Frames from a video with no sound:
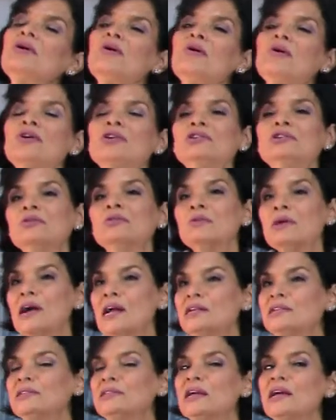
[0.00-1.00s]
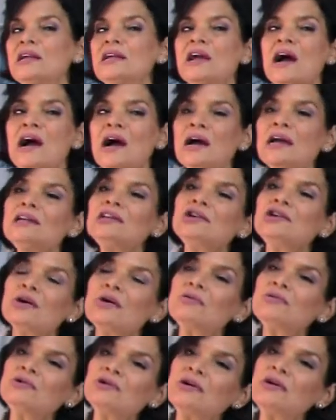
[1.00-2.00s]
or do I say, I
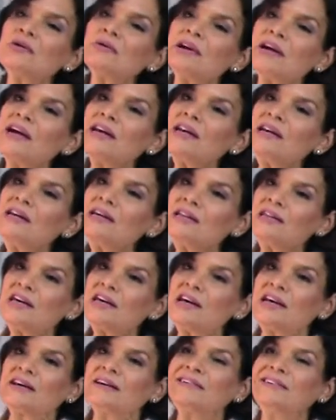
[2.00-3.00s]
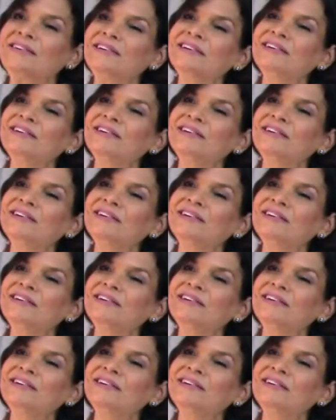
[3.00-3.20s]
don't know anything?